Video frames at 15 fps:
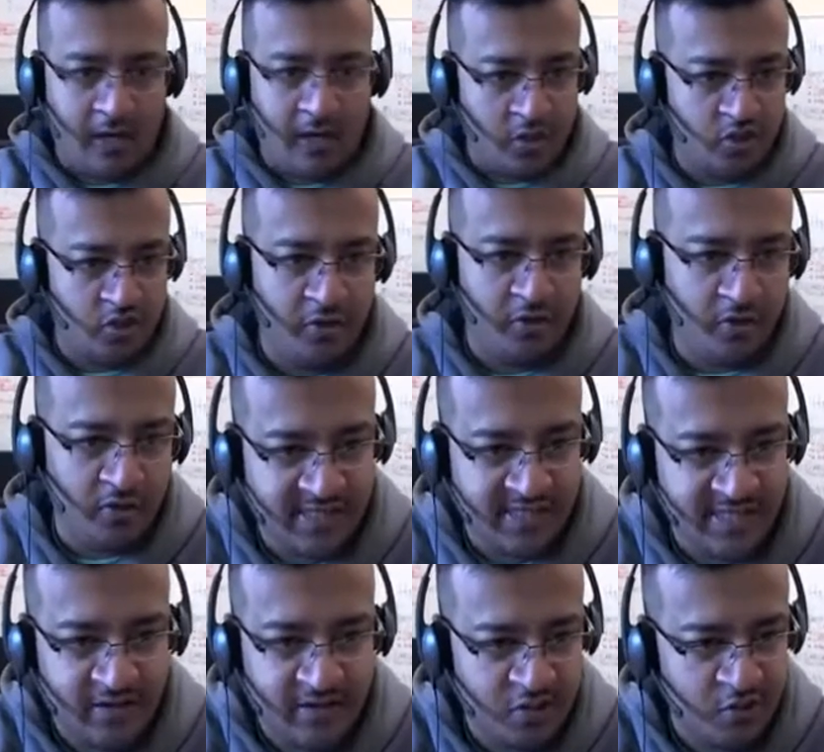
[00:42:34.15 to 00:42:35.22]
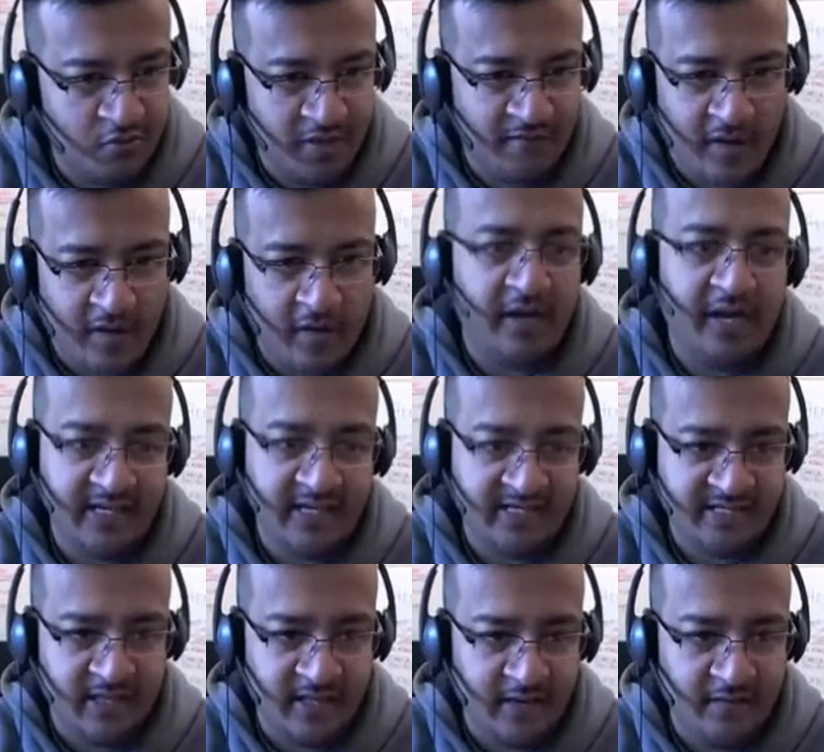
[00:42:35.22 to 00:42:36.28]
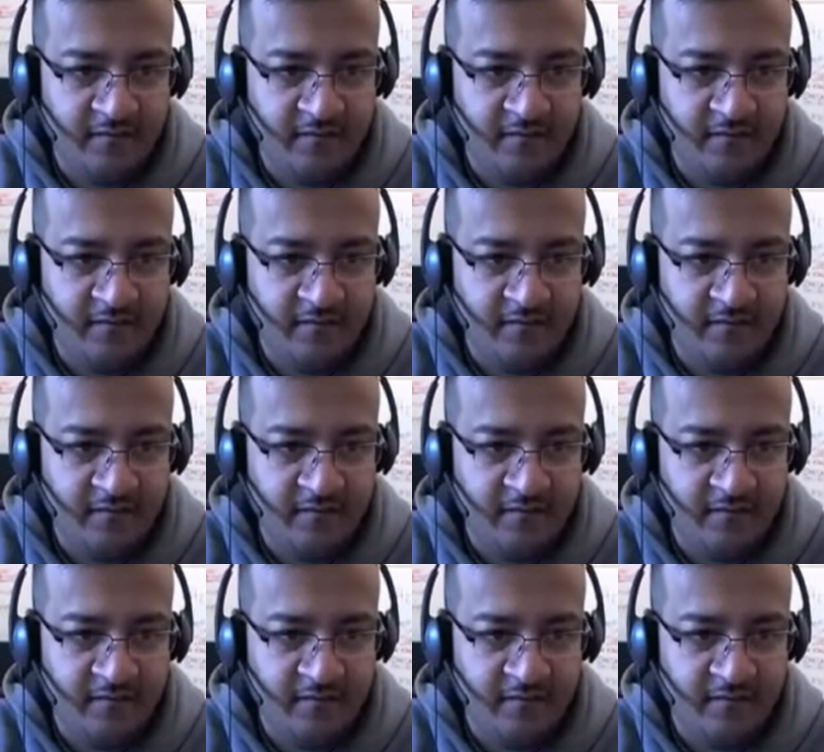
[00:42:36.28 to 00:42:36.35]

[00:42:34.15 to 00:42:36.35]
can show you guys how to do it very easily.